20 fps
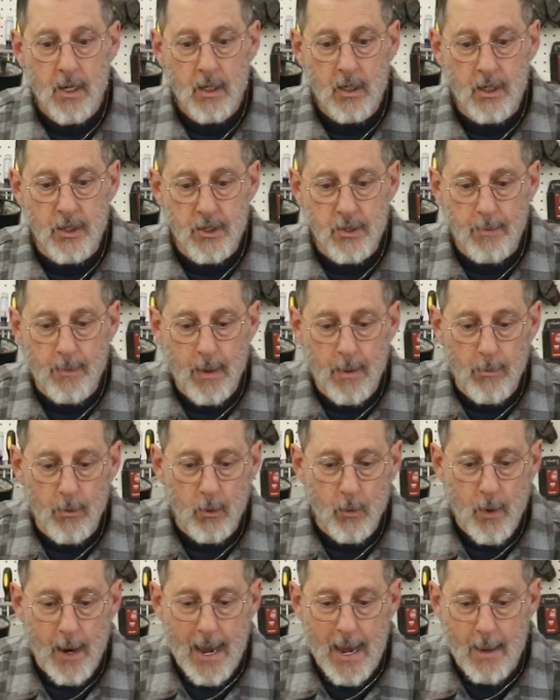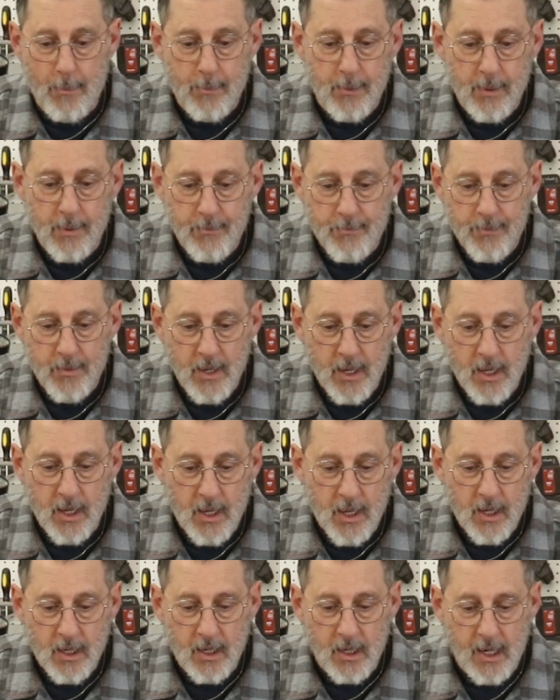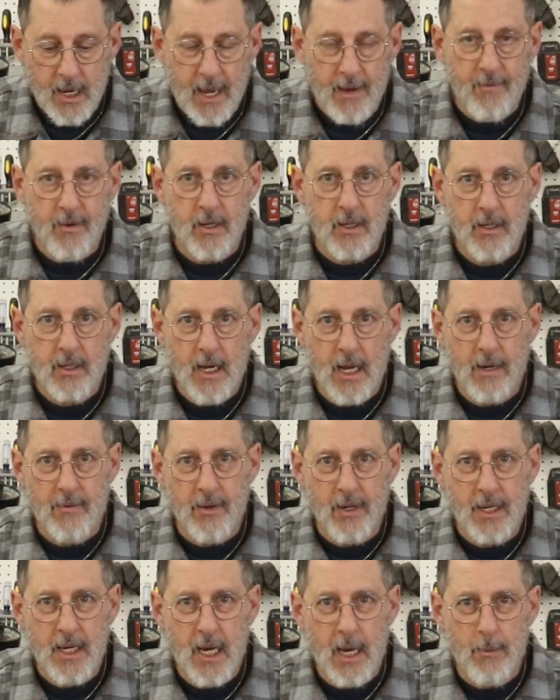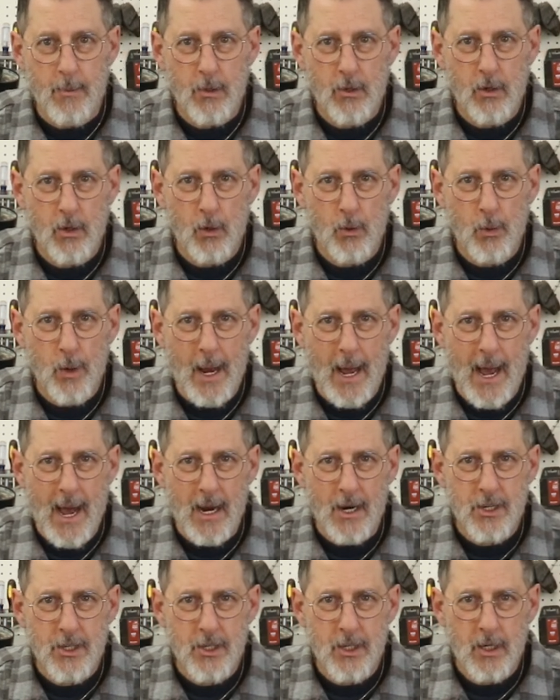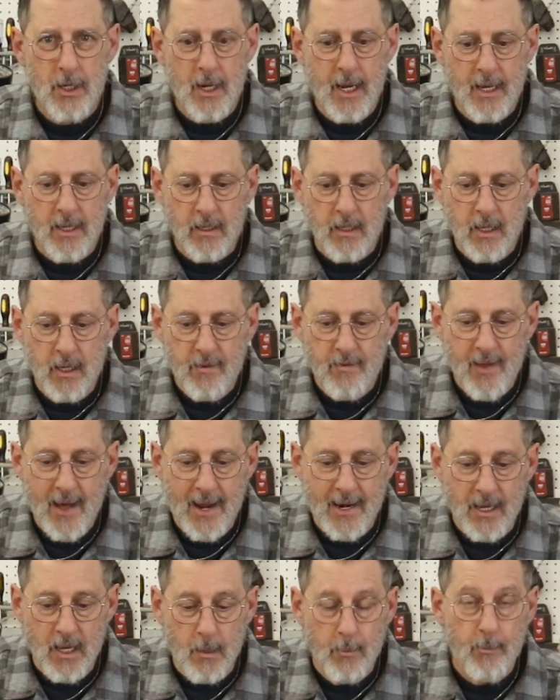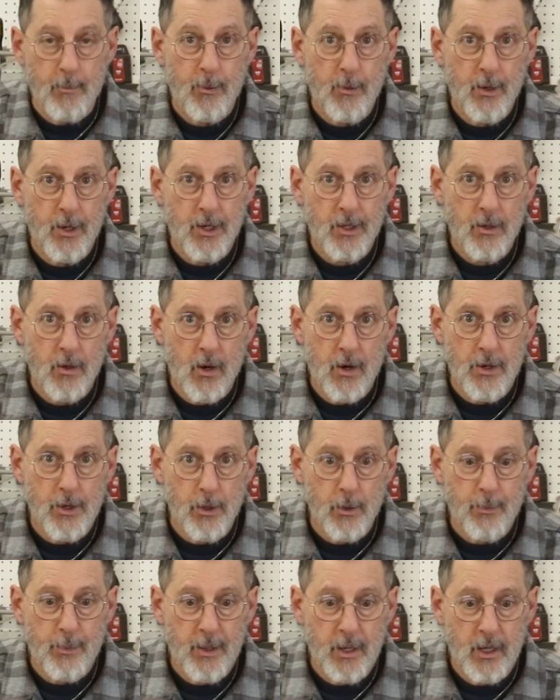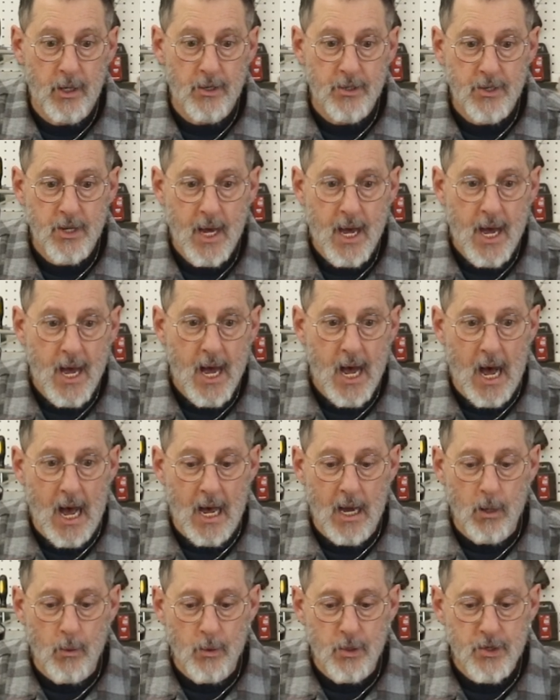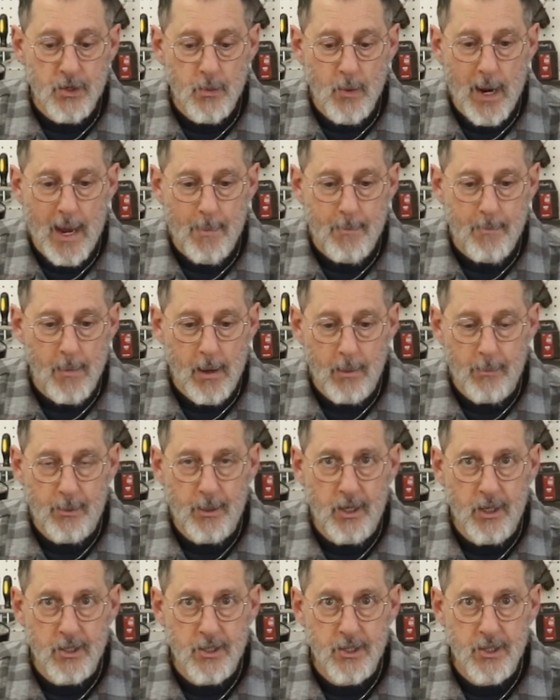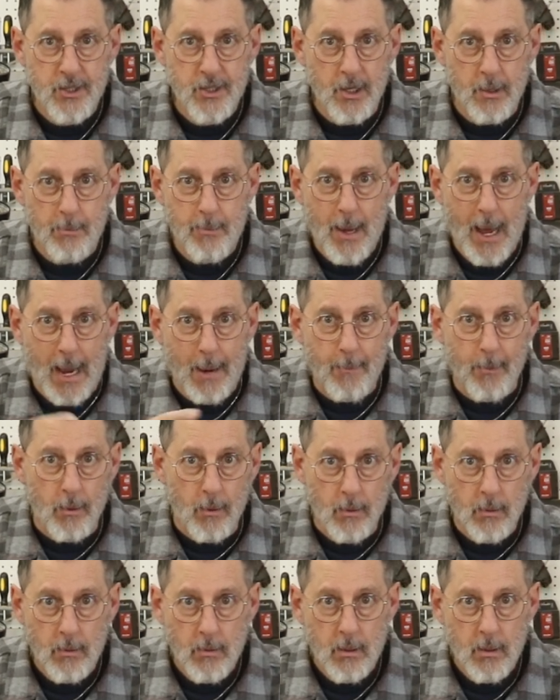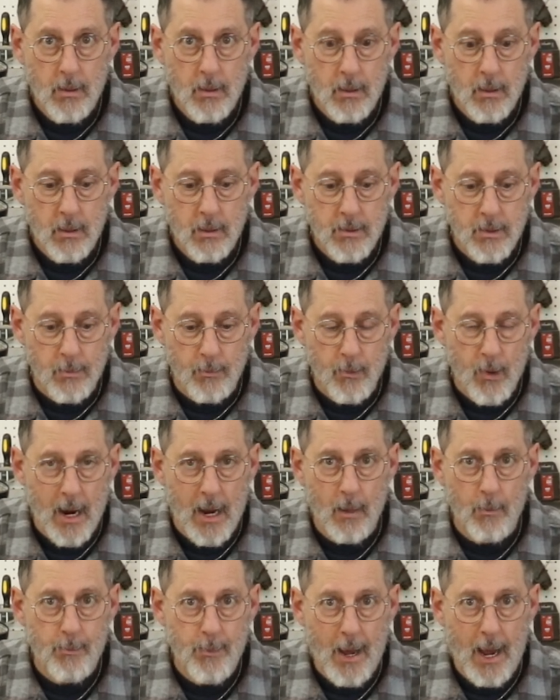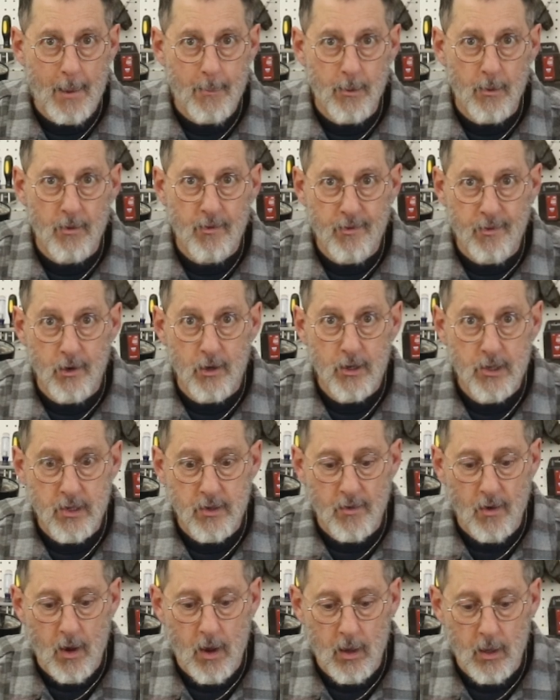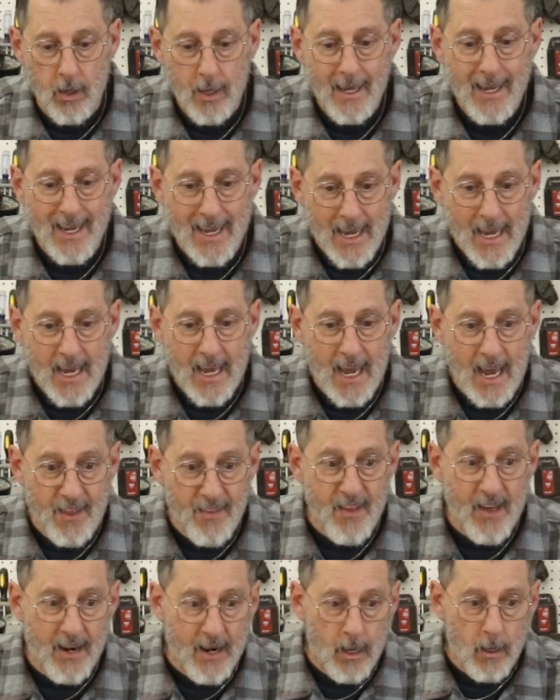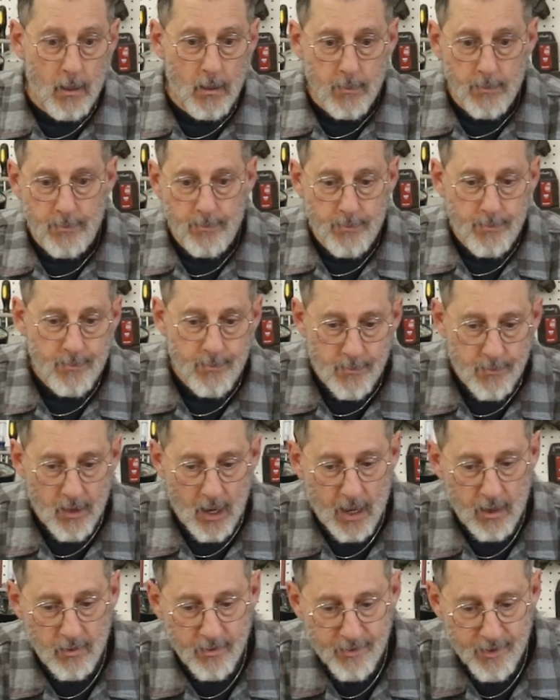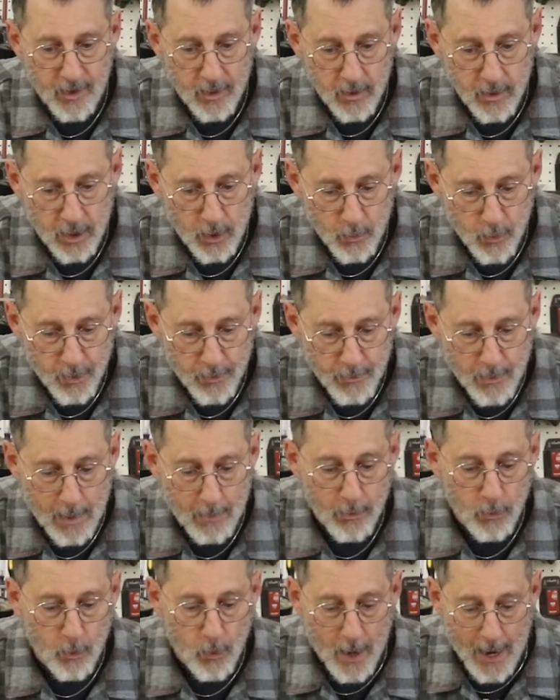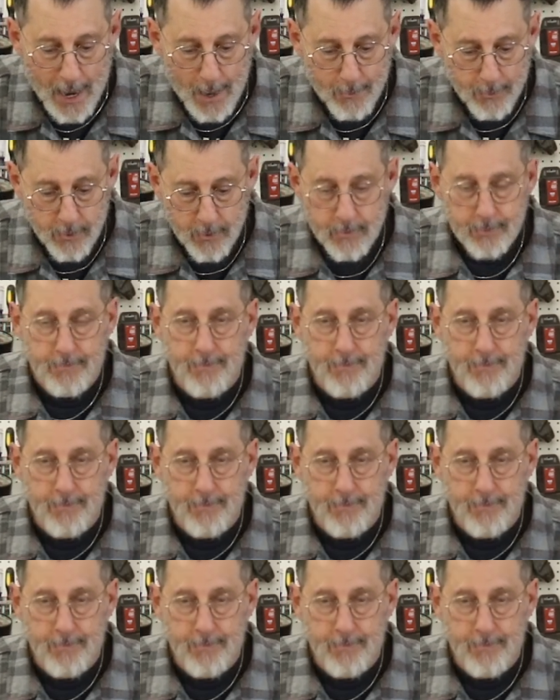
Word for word: because bubble wrap can have a kind of a chemical reaction and leave that imprint on your piece. I always wrap my pieces in paper some brown paper first of all, and then I'll, I'll fill in with bubble wrap.